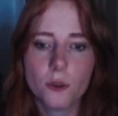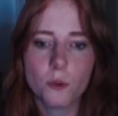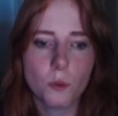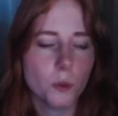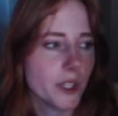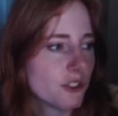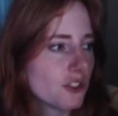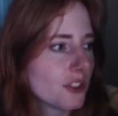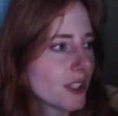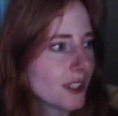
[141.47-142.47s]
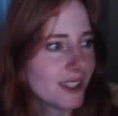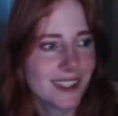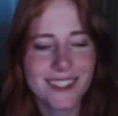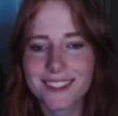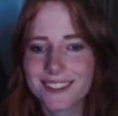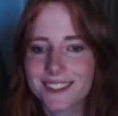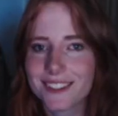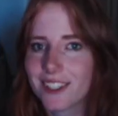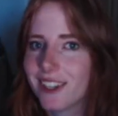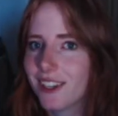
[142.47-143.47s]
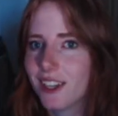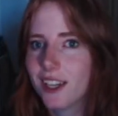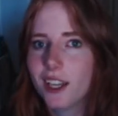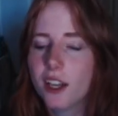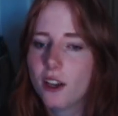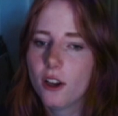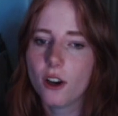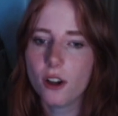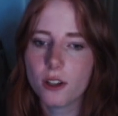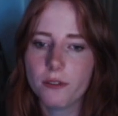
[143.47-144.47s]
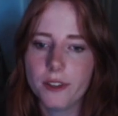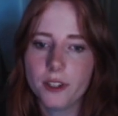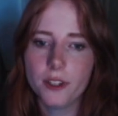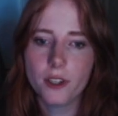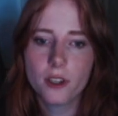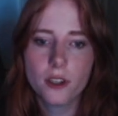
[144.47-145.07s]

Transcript: which lists all of the